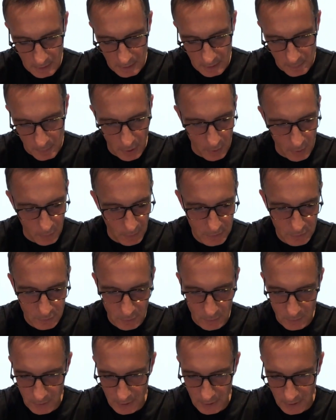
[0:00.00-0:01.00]
partway
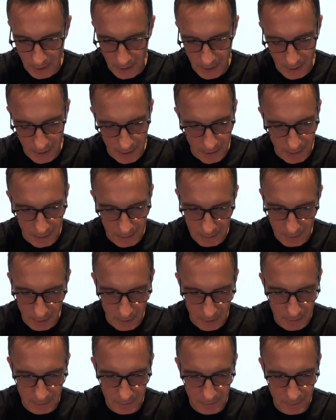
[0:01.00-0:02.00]
through the year,
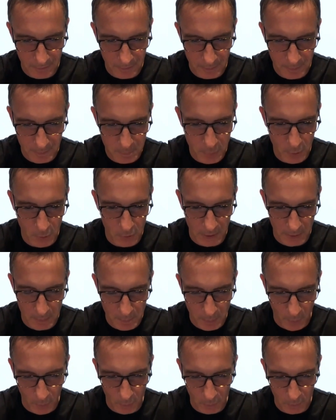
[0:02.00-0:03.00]
kind of pudding
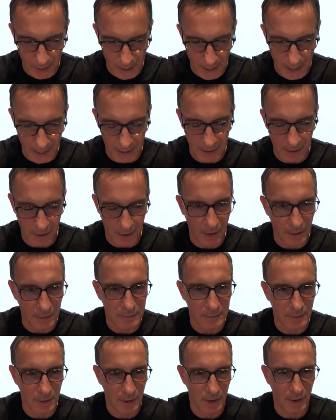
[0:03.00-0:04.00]
bowl haircut,
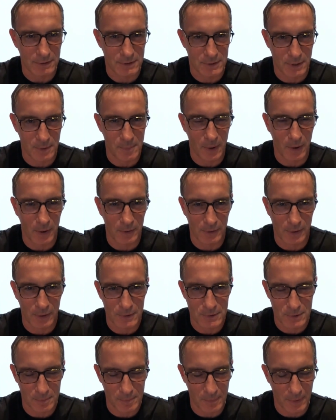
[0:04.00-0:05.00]
Clark's
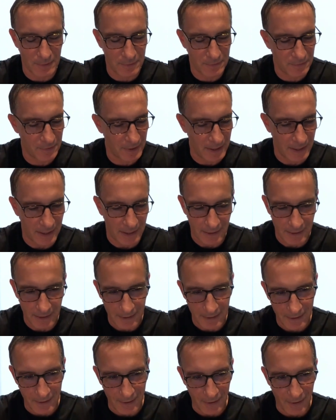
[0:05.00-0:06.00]
commandos on my feet,
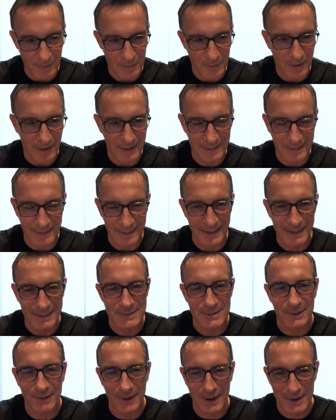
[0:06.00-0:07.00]
I really didn't
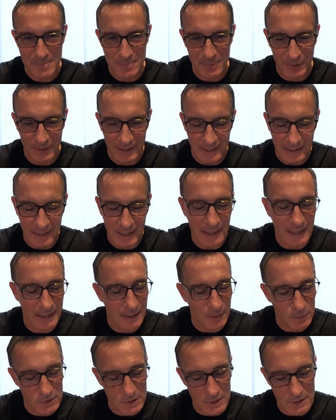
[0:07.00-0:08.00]
integrate brilliantly, and
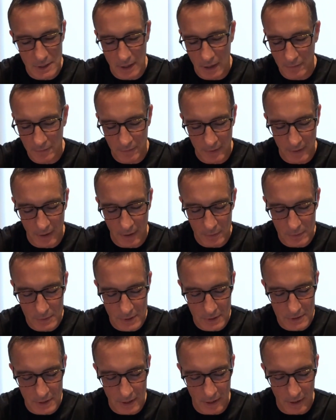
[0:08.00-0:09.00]
it was a tough, you know, it
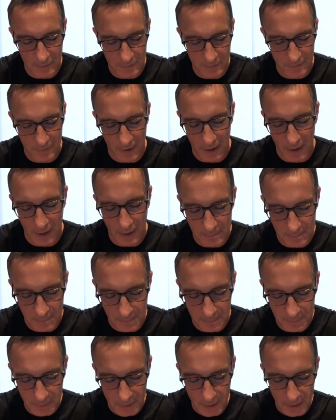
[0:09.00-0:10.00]
was a tough um,
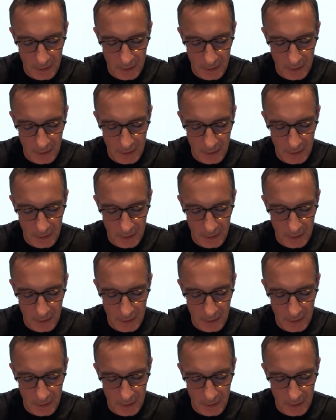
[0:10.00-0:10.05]
yeah.